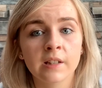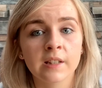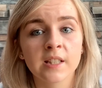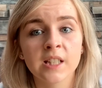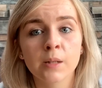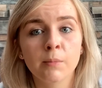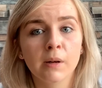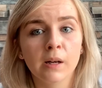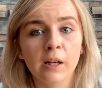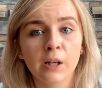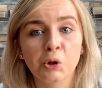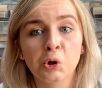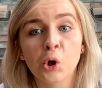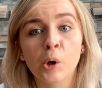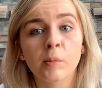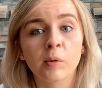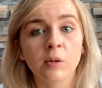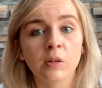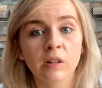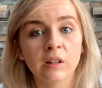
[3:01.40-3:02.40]
seemingly
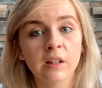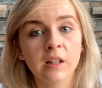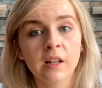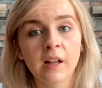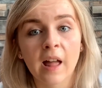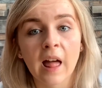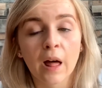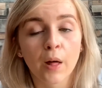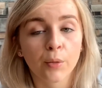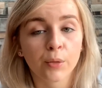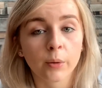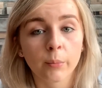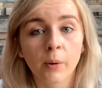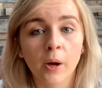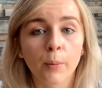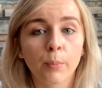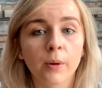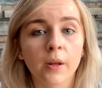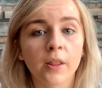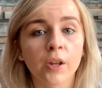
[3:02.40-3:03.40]
normal, healthy
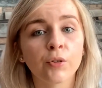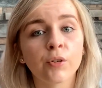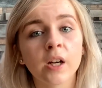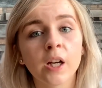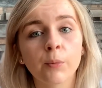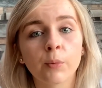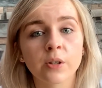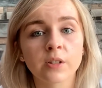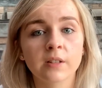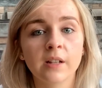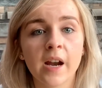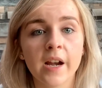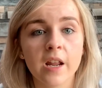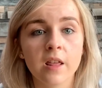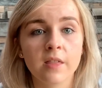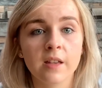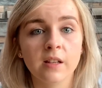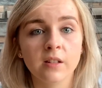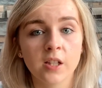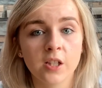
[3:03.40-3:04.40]
puppy. There really wasn't
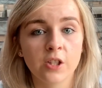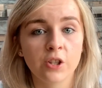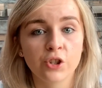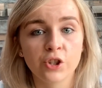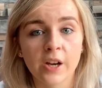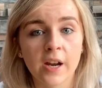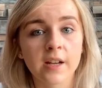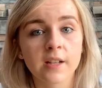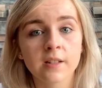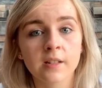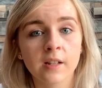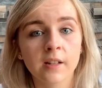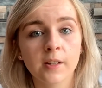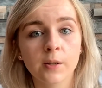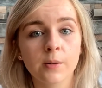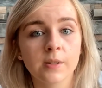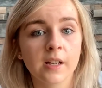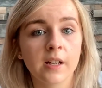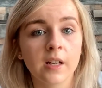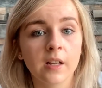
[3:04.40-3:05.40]
anything to suggest that there
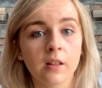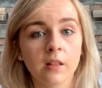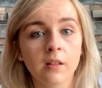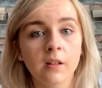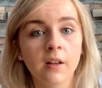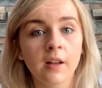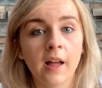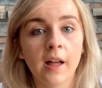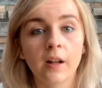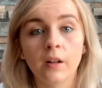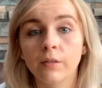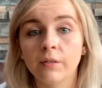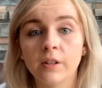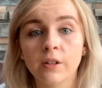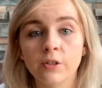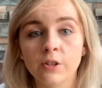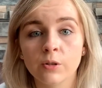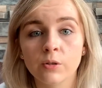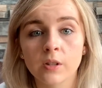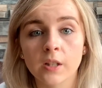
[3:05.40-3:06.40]
was any health
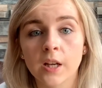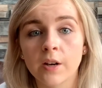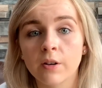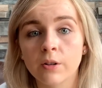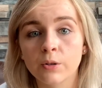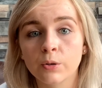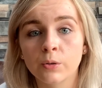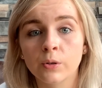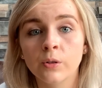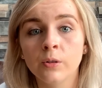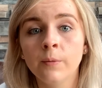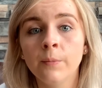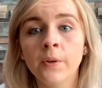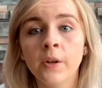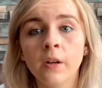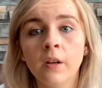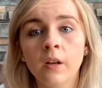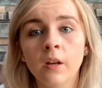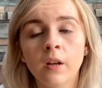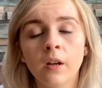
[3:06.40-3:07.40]
issues there at all.
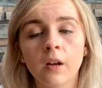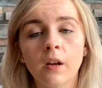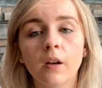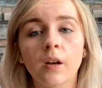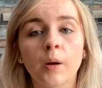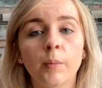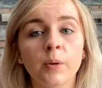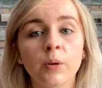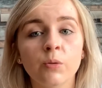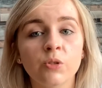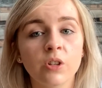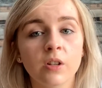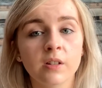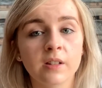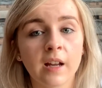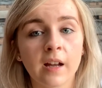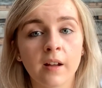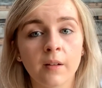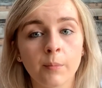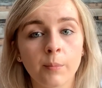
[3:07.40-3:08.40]
It was just a
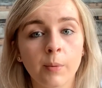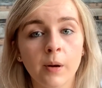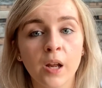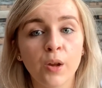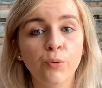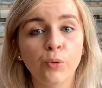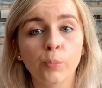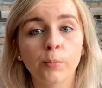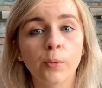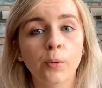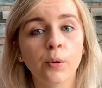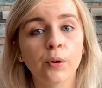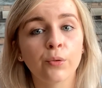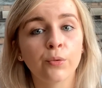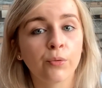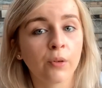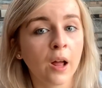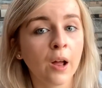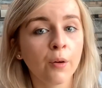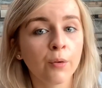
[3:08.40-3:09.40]
playful ball of
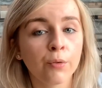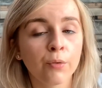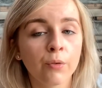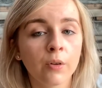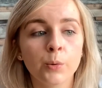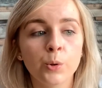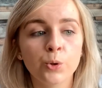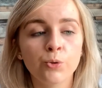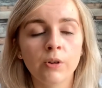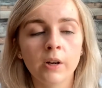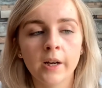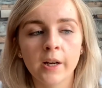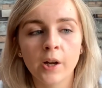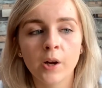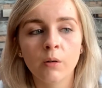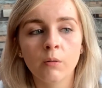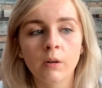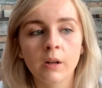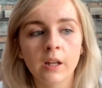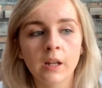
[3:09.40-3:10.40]
fluff. It was really
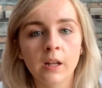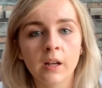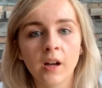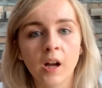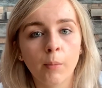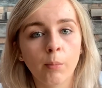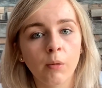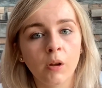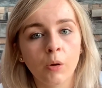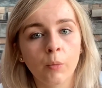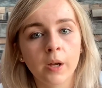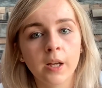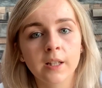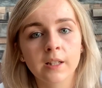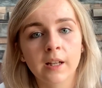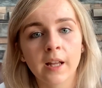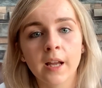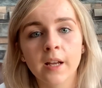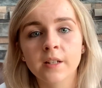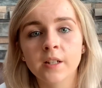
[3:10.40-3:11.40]
only a couple of weeks
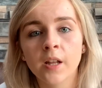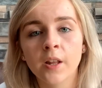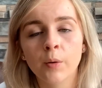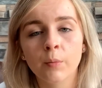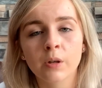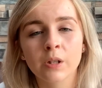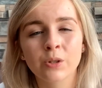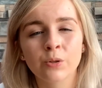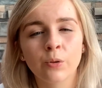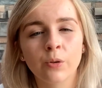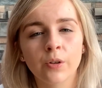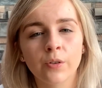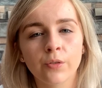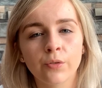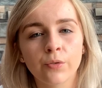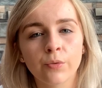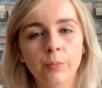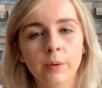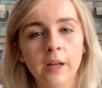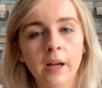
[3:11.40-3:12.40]
later that we sort
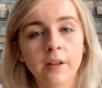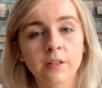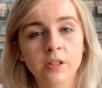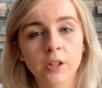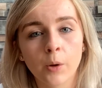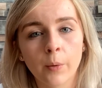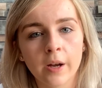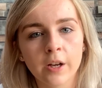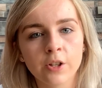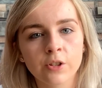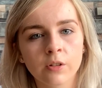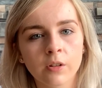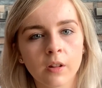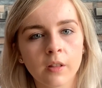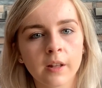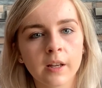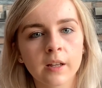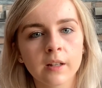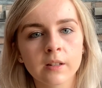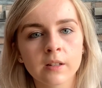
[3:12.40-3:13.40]
of began to question
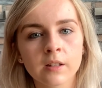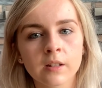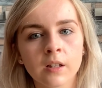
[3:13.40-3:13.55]
things,